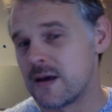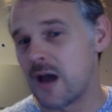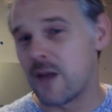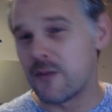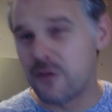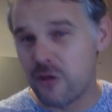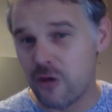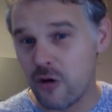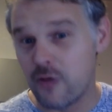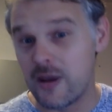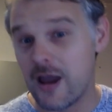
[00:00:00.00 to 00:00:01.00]
I'm
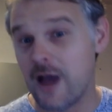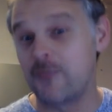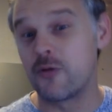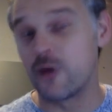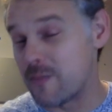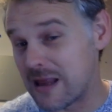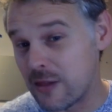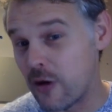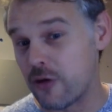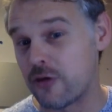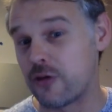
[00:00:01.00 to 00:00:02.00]
sorry, I got a bit
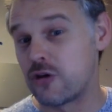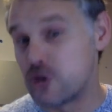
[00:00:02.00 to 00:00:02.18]
lost.